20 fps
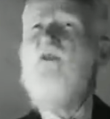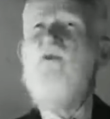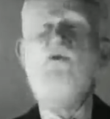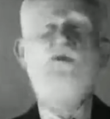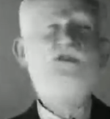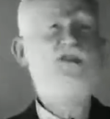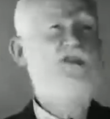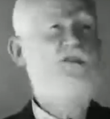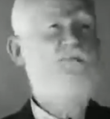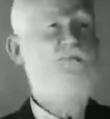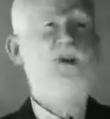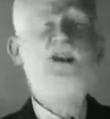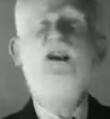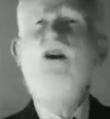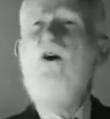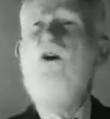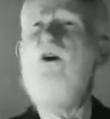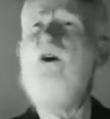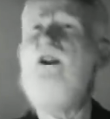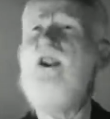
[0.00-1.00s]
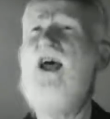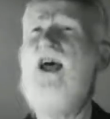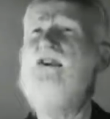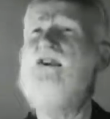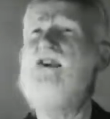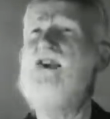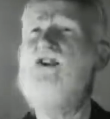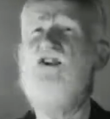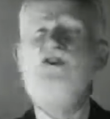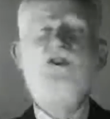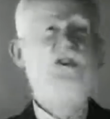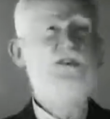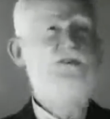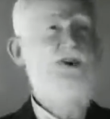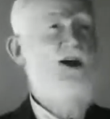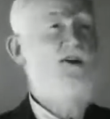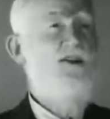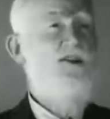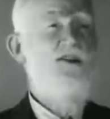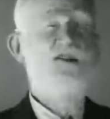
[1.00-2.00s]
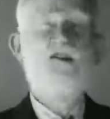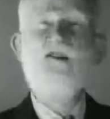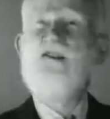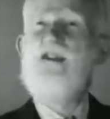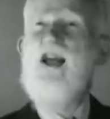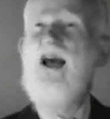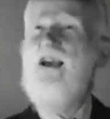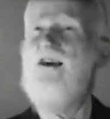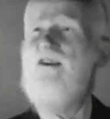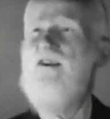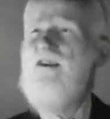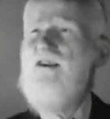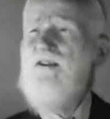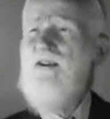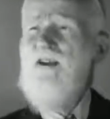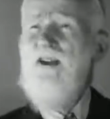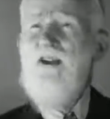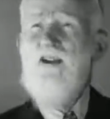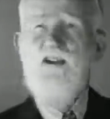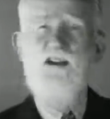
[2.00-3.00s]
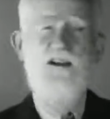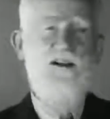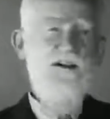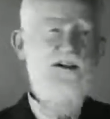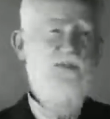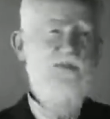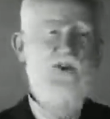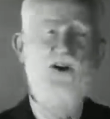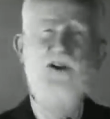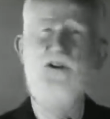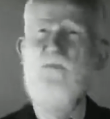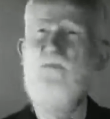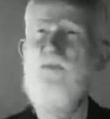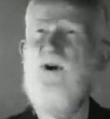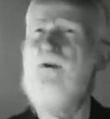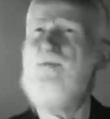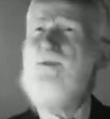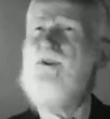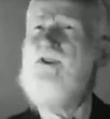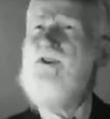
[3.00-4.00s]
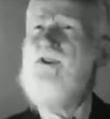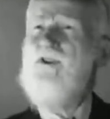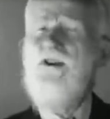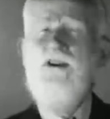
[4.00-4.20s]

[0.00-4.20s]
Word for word: use the big organization of our society uh, for the purpose